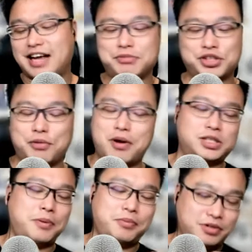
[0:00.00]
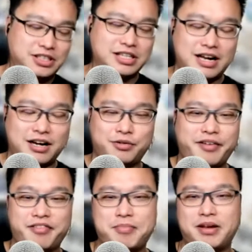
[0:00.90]
I'm sure most people would agree
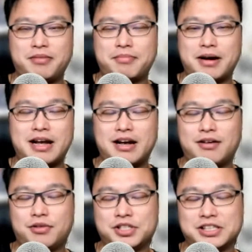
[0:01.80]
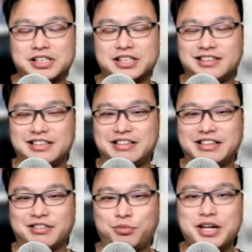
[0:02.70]
with me, but which is
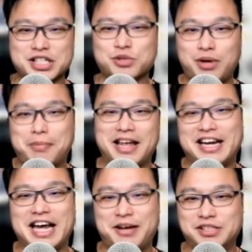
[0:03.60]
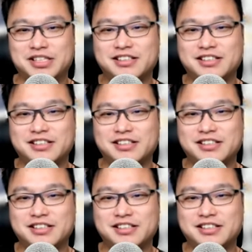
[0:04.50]
we just want to play games.